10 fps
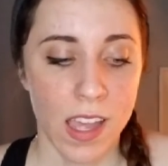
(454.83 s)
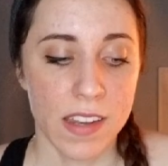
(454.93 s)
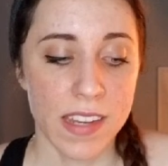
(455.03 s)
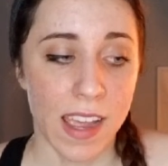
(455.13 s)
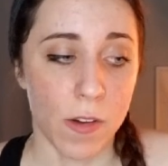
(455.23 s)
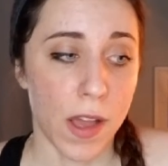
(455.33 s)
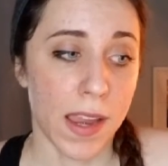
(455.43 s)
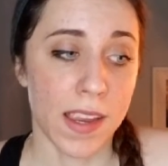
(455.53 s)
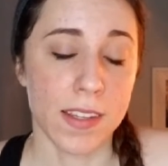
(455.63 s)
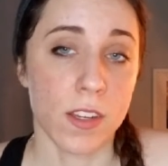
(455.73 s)
Now, I
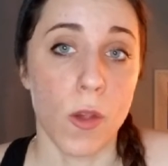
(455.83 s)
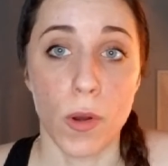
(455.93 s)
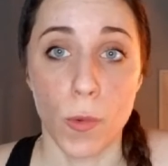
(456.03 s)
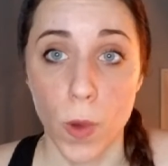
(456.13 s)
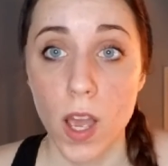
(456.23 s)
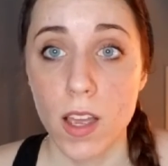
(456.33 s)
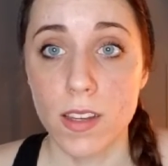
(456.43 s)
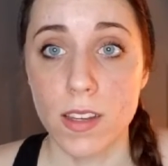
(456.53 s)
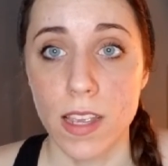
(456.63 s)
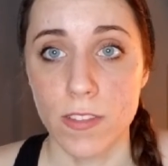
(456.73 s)
can go on a walk
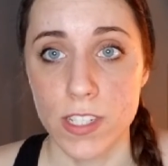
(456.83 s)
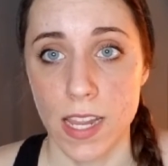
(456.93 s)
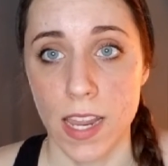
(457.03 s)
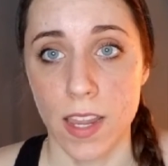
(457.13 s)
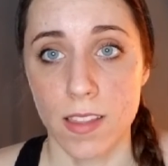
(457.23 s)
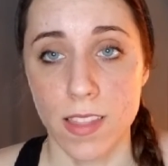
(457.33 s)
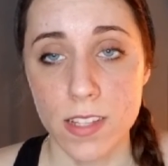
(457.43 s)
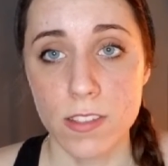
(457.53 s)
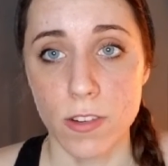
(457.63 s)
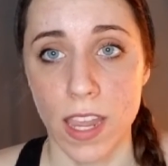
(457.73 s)
every day,
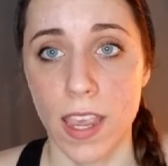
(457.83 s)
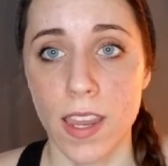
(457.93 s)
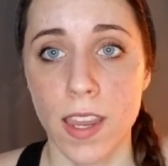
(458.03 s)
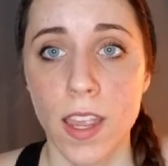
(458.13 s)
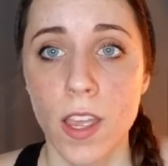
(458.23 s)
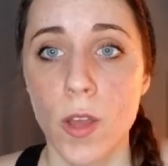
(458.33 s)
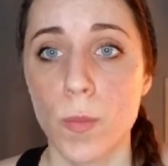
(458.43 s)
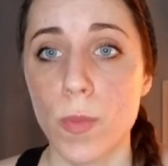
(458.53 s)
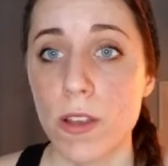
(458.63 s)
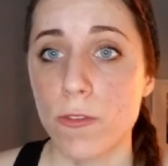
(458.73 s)
that's okay,
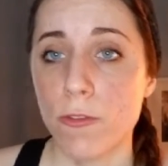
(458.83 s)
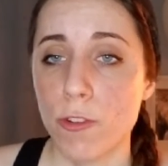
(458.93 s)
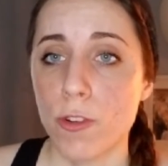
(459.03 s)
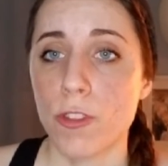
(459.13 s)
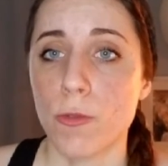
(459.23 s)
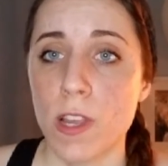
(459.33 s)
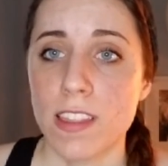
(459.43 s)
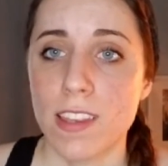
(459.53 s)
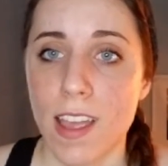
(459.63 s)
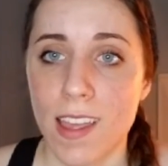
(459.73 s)
but for the way
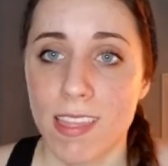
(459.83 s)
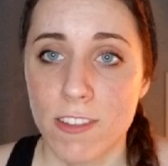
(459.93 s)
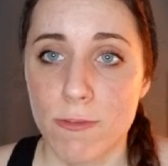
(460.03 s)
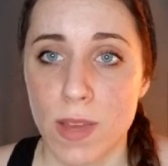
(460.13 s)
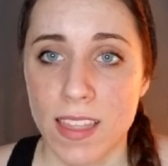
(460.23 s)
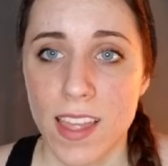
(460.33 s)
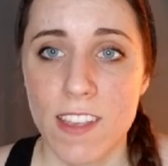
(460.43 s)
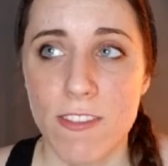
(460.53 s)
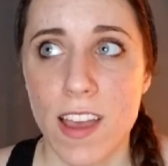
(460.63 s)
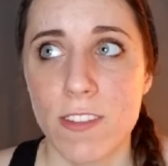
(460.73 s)
that I live my
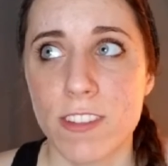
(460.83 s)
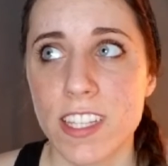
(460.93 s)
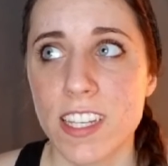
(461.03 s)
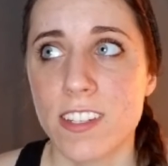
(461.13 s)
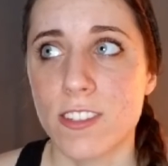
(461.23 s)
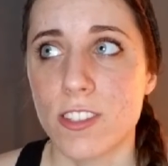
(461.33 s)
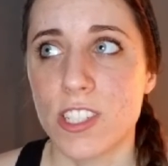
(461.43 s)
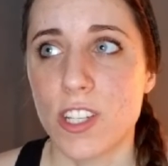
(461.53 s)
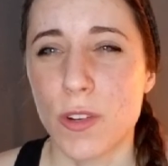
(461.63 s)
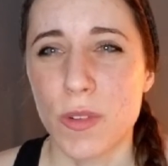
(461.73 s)
life, I really
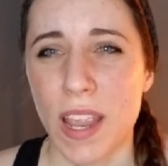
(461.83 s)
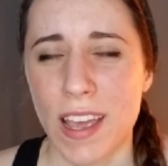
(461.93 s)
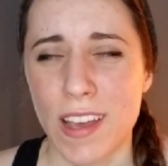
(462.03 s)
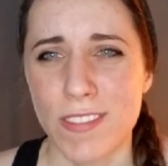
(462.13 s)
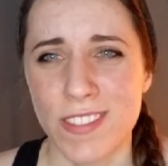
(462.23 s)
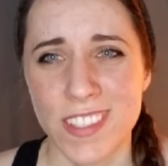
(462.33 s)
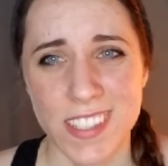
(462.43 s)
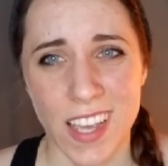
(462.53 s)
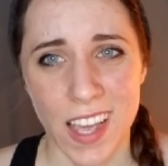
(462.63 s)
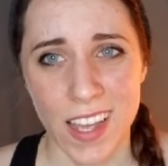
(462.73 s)
don't have the
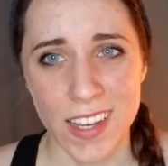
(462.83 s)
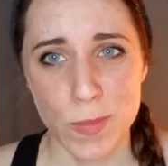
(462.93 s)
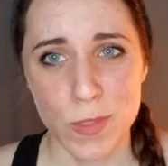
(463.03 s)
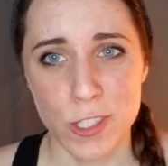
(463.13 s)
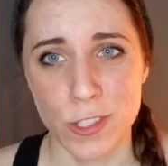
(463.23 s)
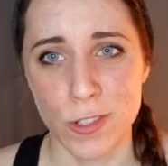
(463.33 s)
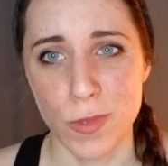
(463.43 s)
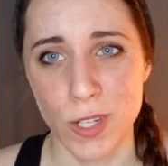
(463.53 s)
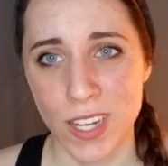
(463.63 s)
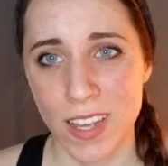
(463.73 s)
time to do a
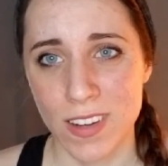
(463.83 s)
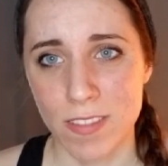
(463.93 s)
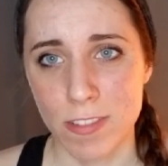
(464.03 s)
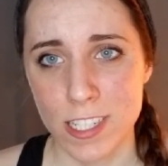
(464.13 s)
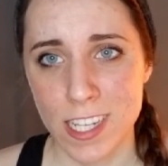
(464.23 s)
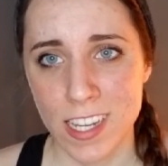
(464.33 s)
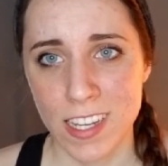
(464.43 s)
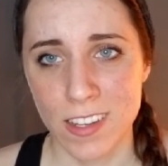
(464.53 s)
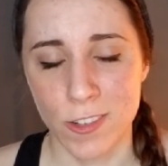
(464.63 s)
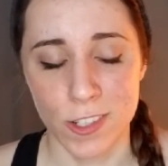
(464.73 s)
workout every
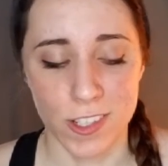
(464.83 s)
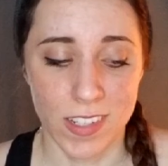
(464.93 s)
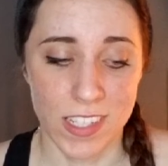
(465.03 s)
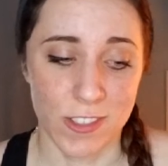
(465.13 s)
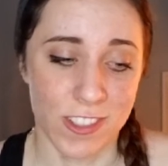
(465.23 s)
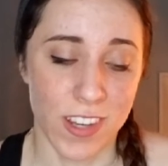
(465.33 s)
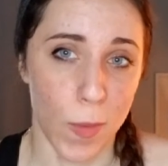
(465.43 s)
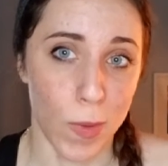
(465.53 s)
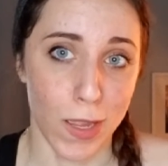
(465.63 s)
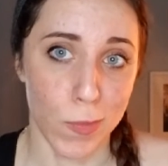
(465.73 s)
day, or it's just
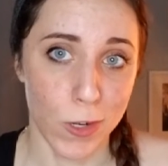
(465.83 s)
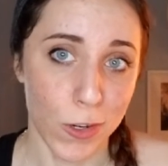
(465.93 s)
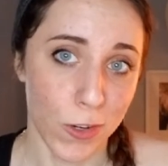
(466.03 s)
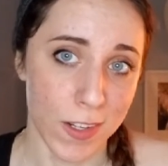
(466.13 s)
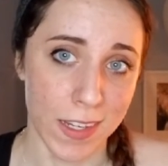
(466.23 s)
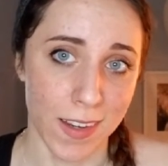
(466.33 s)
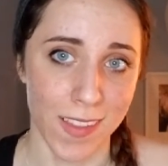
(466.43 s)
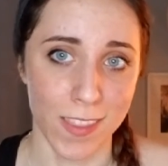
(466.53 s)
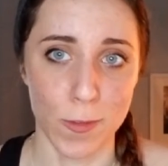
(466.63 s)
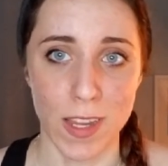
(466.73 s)
not my priority,
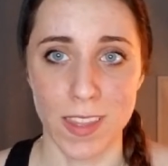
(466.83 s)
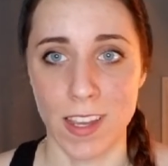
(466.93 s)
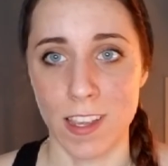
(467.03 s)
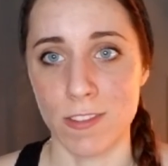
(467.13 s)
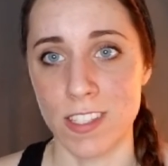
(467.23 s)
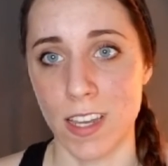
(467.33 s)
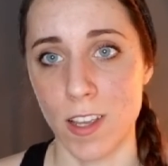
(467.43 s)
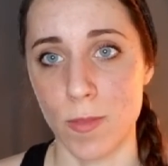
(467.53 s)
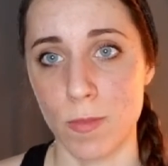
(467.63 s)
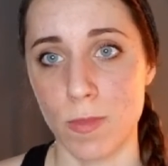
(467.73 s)
not the way that I've set
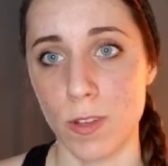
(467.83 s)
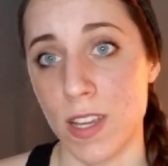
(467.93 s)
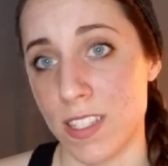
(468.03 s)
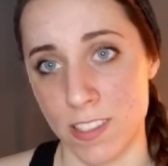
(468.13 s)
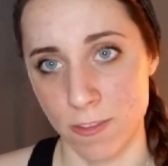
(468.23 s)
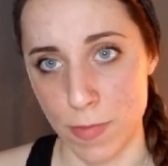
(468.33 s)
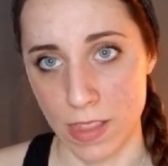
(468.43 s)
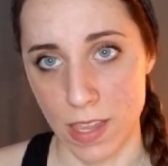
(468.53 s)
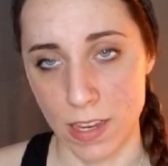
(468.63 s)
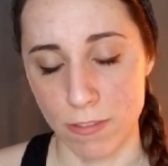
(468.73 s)
up the rest of my
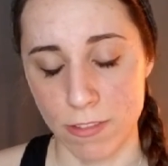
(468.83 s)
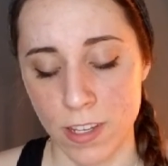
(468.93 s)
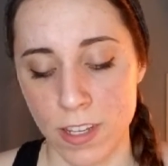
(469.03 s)
life.